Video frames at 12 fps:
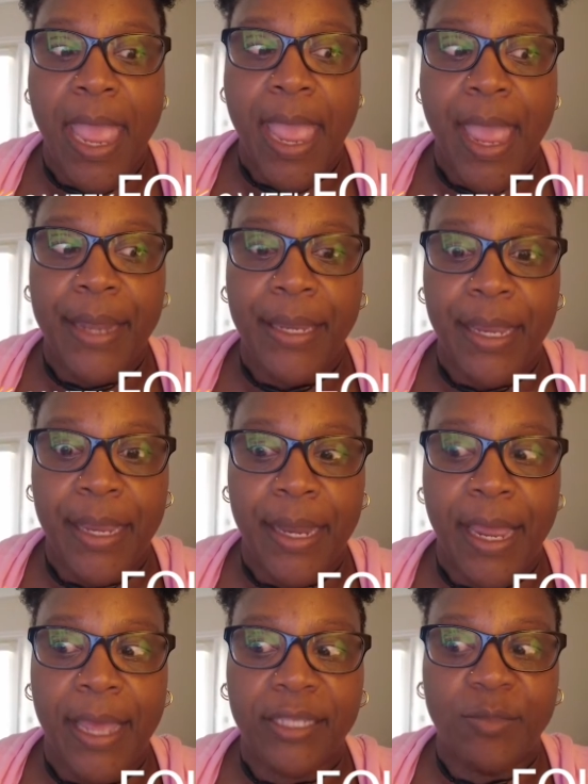And it
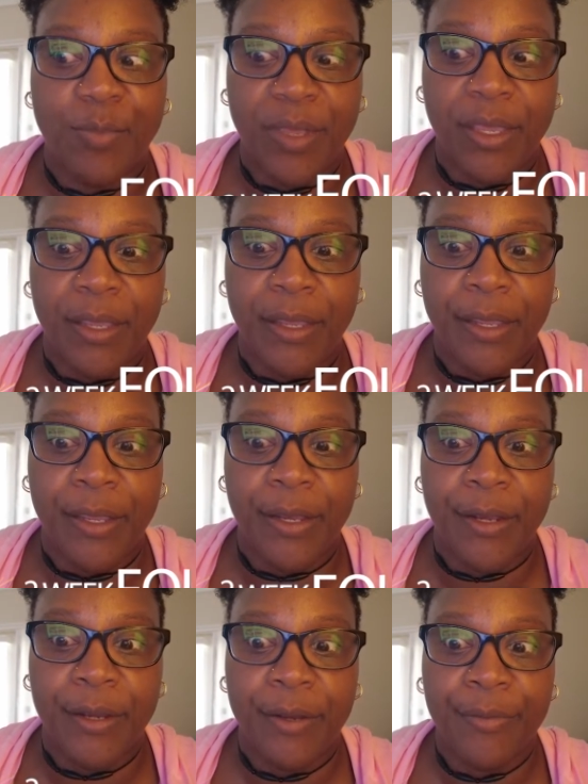has
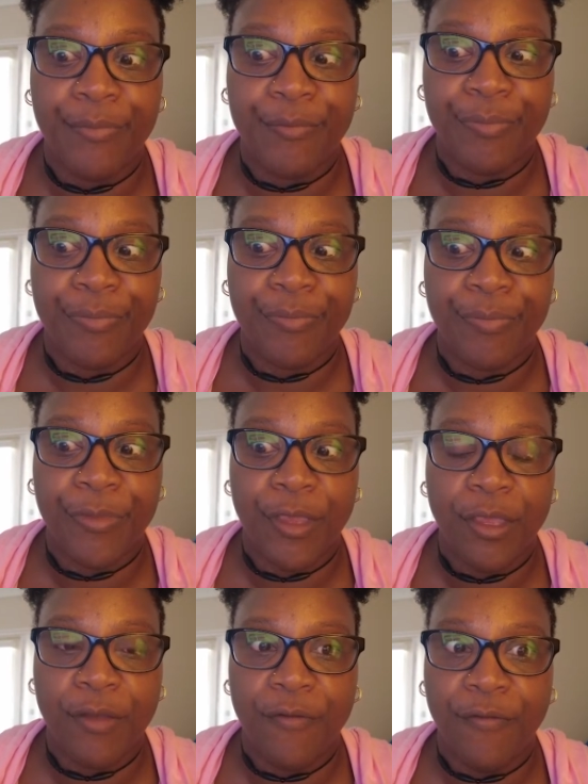been
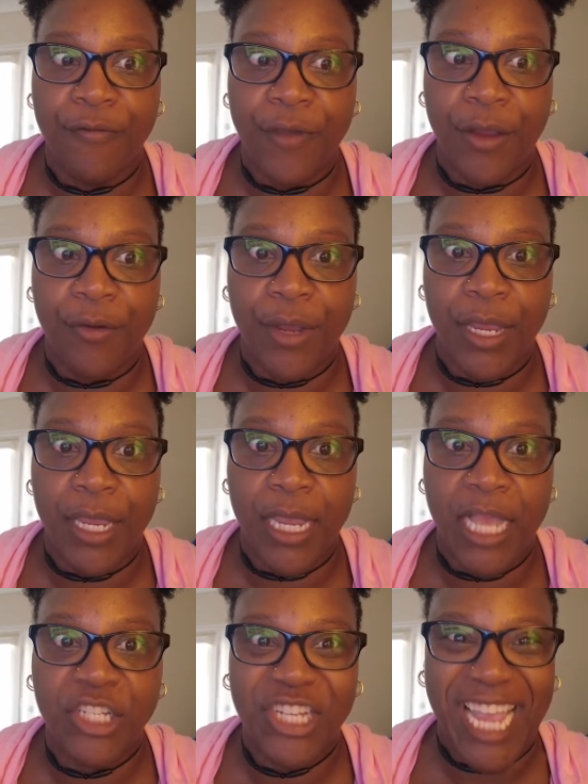
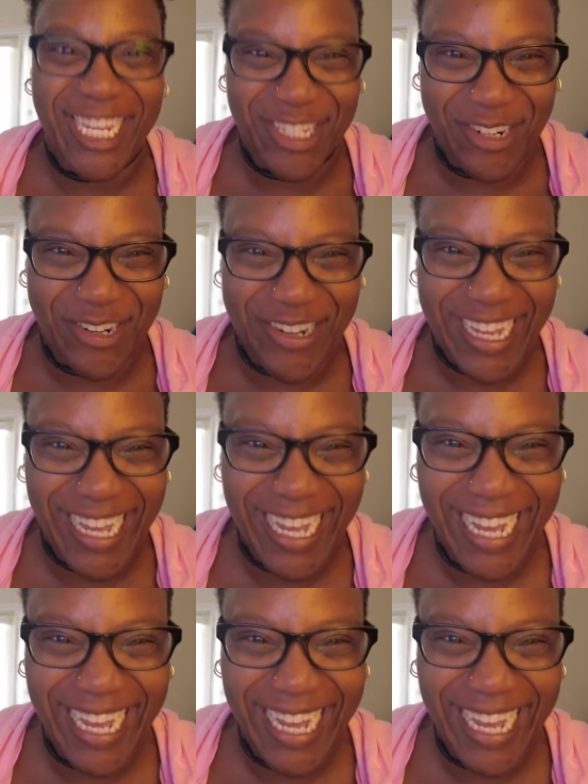very educational.